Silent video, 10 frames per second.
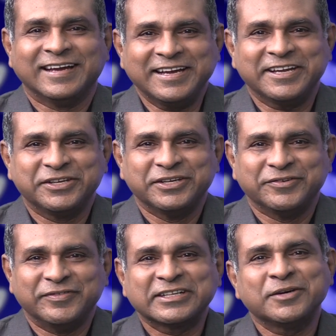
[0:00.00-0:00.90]
Hi,
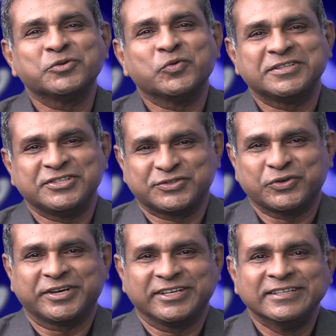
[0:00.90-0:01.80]
welcome to What's Your
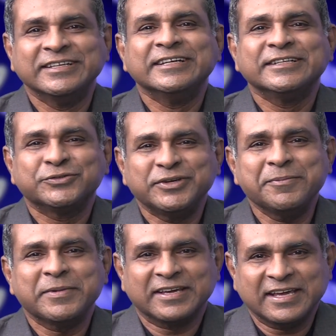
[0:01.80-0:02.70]
Story? Today,
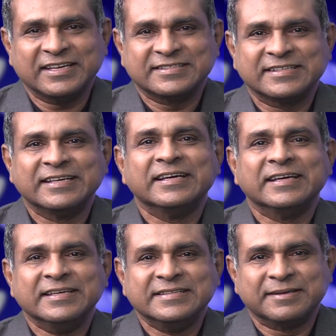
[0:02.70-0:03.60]
my guest
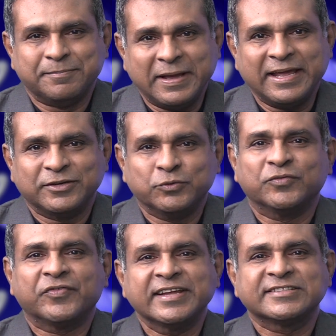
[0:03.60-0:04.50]
is a man who
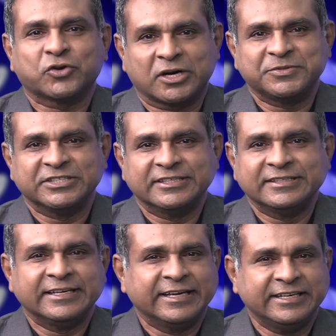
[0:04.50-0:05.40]
fights corruption
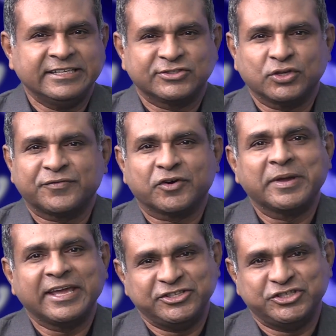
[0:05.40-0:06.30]
and he's not from
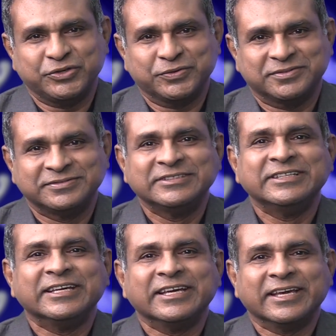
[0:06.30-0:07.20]
an NGO.
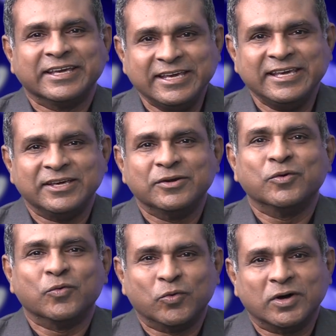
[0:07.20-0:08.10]
He
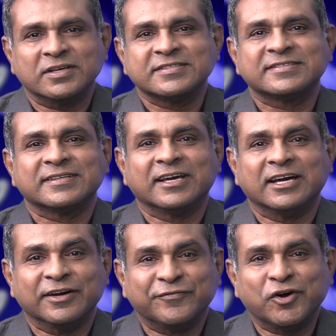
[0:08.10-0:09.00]
was
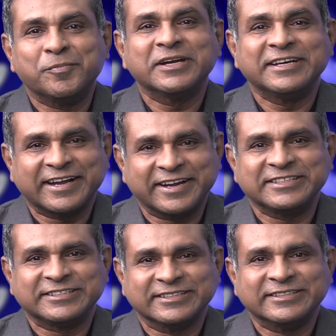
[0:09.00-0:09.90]
a former
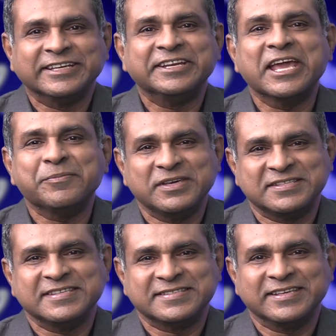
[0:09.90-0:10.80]
director in
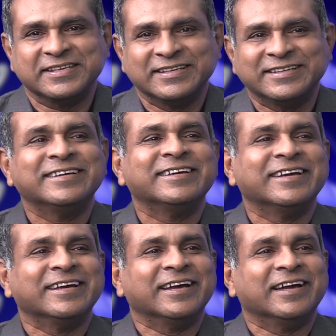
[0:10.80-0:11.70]
MACC.
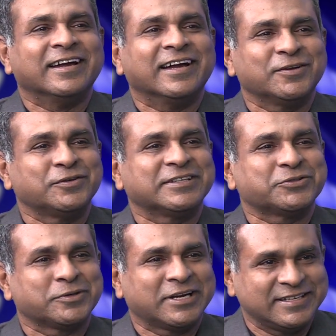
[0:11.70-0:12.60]
Hello,
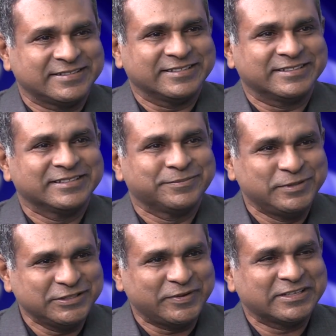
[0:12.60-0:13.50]
Dato Ganesan.
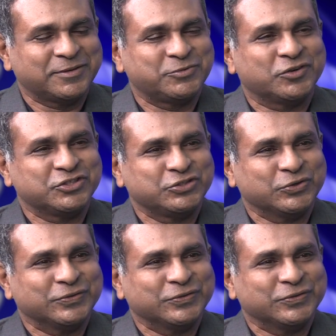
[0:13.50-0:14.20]
Please welcome to our show.